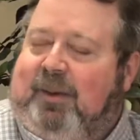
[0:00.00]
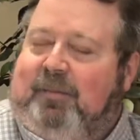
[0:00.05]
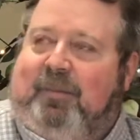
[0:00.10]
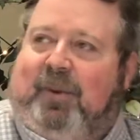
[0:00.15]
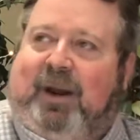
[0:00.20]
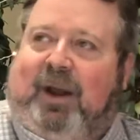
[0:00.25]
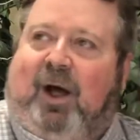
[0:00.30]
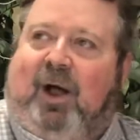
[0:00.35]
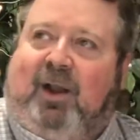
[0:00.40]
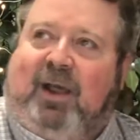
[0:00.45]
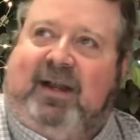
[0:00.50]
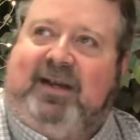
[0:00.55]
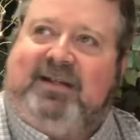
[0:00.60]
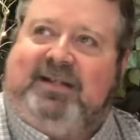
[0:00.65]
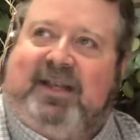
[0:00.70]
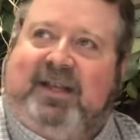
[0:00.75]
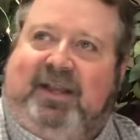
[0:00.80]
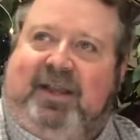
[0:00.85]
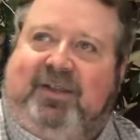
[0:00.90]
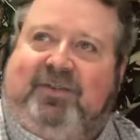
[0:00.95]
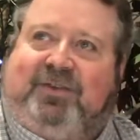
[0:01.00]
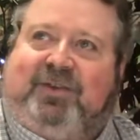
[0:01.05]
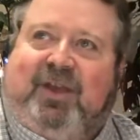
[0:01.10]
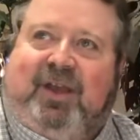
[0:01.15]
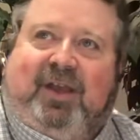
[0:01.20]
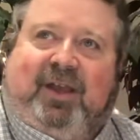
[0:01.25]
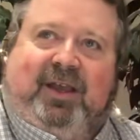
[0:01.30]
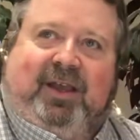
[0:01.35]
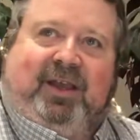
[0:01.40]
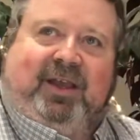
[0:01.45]
But all I can tell you is
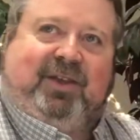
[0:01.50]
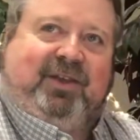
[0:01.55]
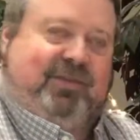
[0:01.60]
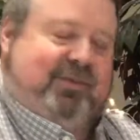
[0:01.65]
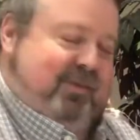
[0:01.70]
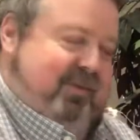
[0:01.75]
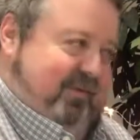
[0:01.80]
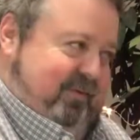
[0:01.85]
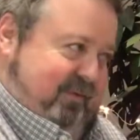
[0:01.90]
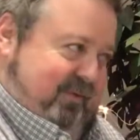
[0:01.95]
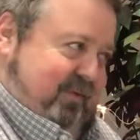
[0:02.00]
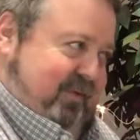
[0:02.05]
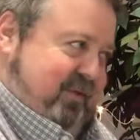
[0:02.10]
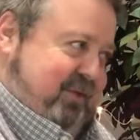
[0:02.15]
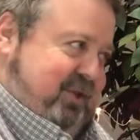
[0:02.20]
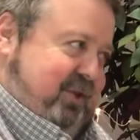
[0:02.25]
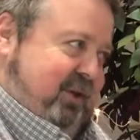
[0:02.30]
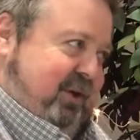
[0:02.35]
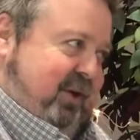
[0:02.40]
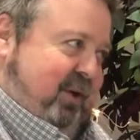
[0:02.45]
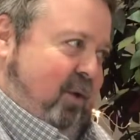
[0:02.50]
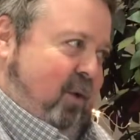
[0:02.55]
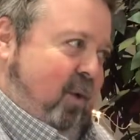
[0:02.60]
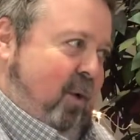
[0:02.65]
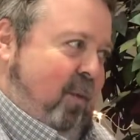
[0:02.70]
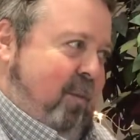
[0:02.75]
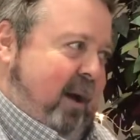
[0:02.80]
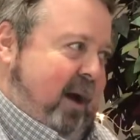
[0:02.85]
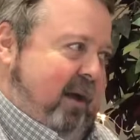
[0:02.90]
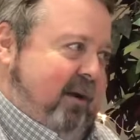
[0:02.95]
is she'll get an
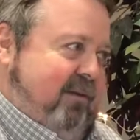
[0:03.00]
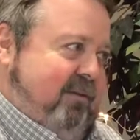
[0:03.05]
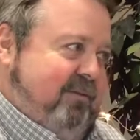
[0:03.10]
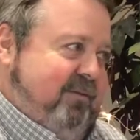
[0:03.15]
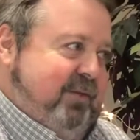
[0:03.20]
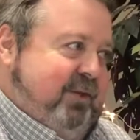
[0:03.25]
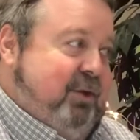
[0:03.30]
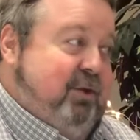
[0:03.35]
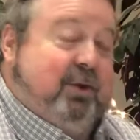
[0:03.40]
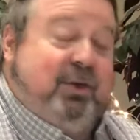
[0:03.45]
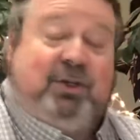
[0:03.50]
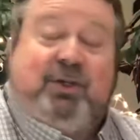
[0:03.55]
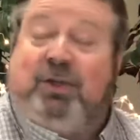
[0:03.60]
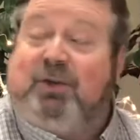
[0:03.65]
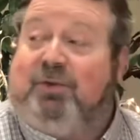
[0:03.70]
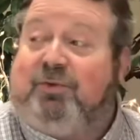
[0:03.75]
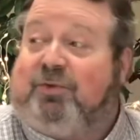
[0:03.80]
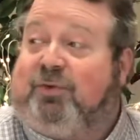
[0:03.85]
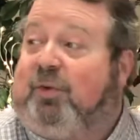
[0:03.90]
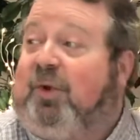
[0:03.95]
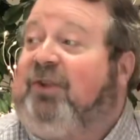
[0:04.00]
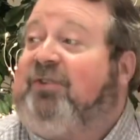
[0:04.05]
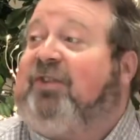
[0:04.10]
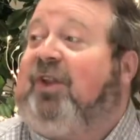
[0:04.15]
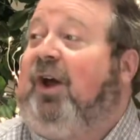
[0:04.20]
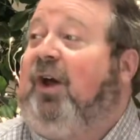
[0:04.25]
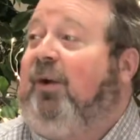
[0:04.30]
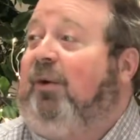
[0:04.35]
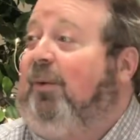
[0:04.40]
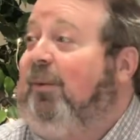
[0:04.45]
oil bottle. You could use
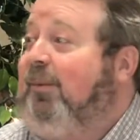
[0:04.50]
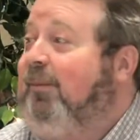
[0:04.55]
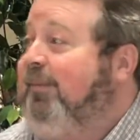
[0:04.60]
Crisco.